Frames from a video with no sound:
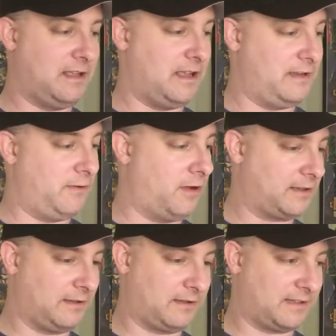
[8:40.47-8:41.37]
And you all
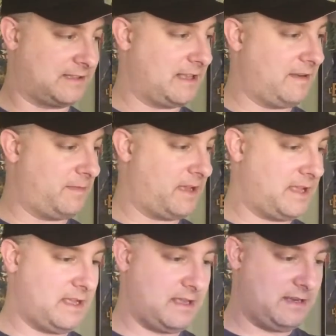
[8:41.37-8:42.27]
get to look at the side of my
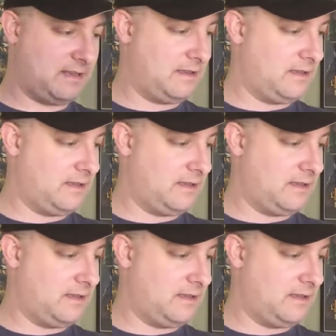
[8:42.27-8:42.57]
head